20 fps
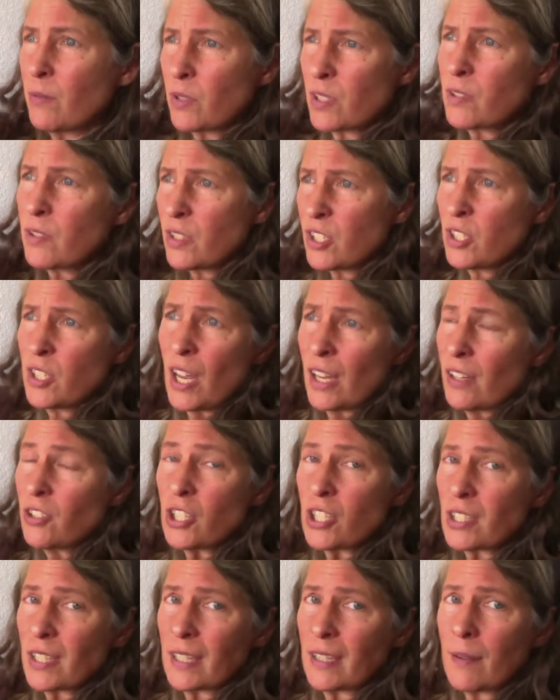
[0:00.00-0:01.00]
was done
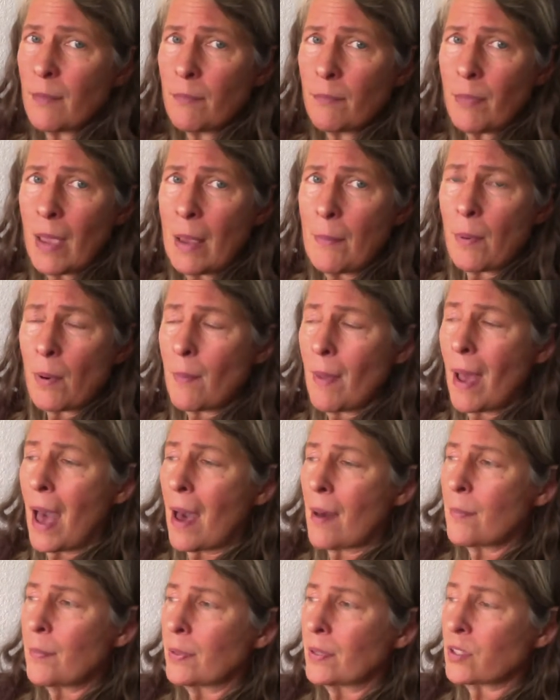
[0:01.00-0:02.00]
just like a paper map,